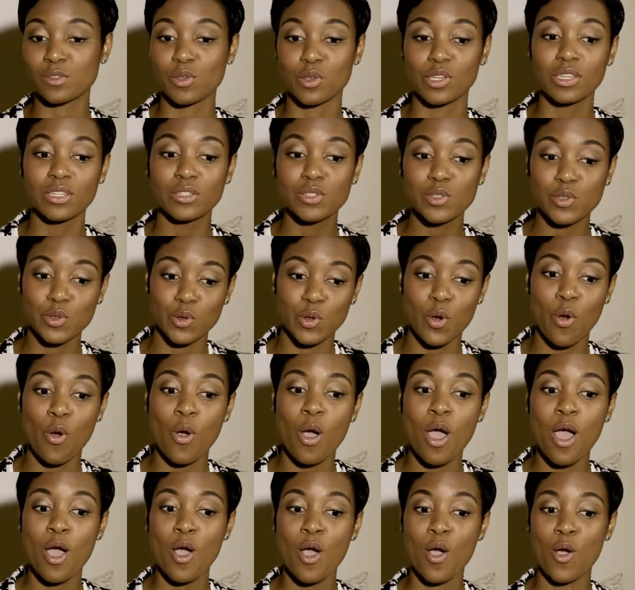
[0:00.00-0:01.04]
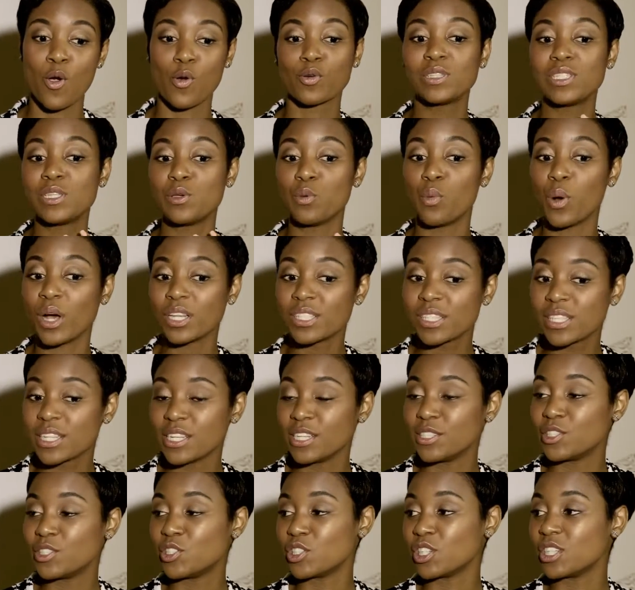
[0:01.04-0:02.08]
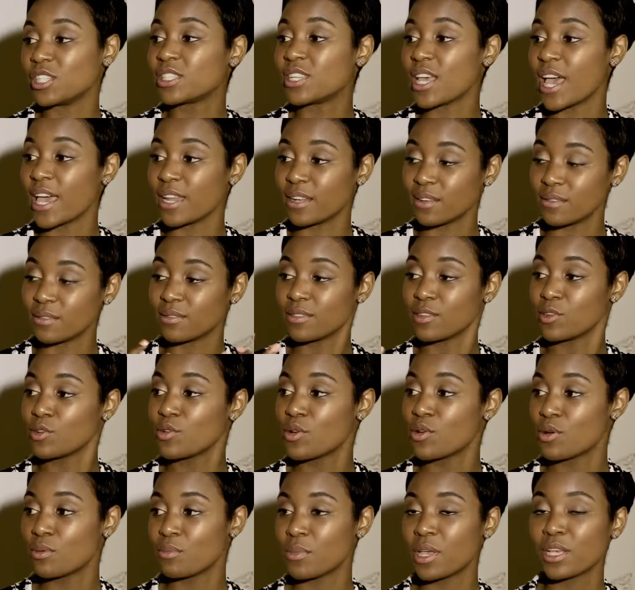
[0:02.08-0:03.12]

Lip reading: So you need to know what's legit, and, you know,